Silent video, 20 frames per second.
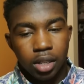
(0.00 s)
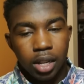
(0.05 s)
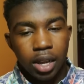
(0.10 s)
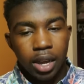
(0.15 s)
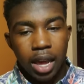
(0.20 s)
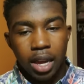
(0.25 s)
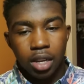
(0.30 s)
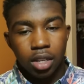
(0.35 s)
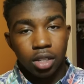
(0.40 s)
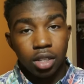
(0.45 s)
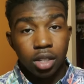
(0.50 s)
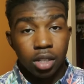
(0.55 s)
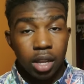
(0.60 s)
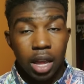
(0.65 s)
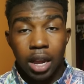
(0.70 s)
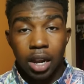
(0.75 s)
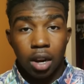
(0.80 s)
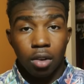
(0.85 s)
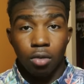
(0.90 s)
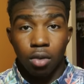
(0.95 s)
Like, I
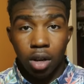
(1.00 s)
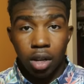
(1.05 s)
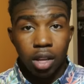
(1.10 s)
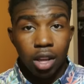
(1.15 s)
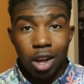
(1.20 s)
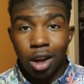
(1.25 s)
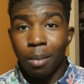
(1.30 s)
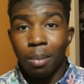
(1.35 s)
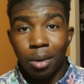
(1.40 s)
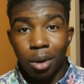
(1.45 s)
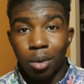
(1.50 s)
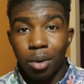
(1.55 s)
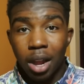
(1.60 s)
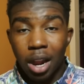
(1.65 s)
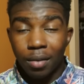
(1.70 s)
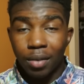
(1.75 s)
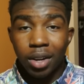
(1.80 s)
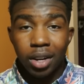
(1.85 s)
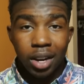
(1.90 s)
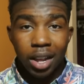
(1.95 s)
can really upload
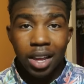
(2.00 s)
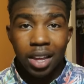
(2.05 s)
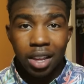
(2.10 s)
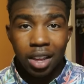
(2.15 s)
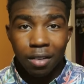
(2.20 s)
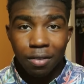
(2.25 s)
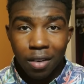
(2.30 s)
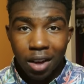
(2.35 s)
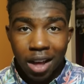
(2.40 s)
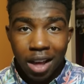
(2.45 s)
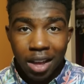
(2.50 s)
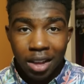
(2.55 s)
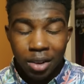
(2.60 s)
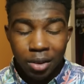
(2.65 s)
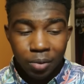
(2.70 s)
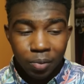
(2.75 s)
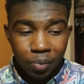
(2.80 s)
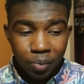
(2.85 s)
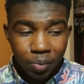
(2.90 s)
every day if I